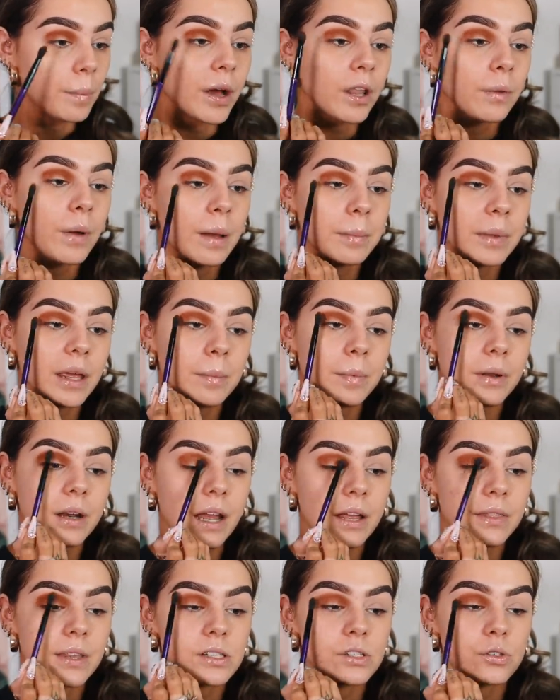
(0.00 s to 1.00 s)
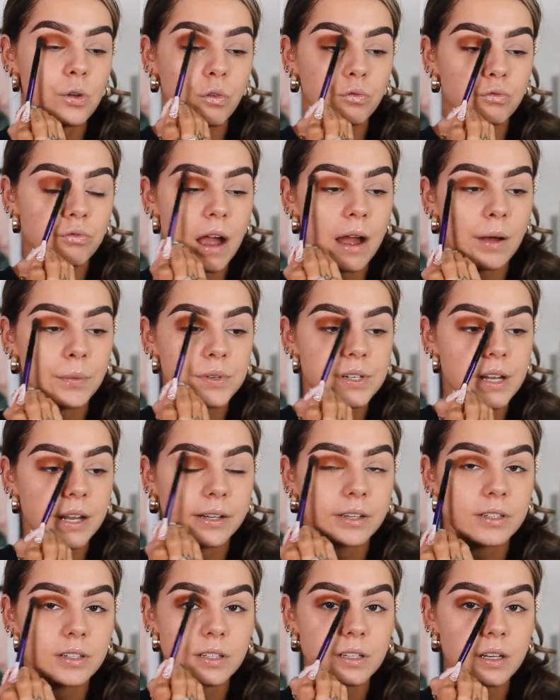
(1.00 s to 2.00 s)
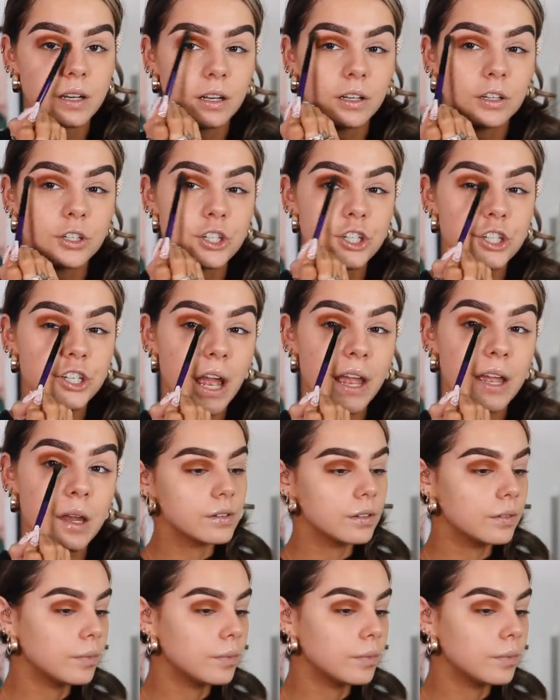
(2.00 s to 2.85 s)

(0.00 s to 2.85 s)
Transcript: By the way, I'm keeping it in this sort of rounded shape.